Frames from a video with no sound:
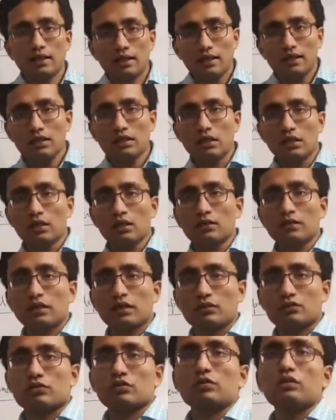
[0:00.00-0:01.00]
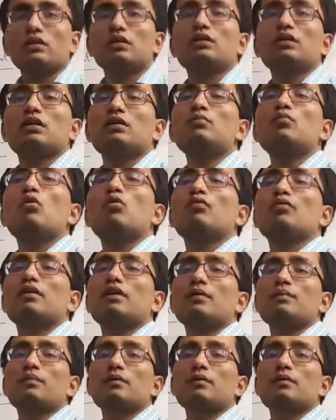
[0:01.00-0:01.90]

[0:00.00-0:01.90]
in the national income over a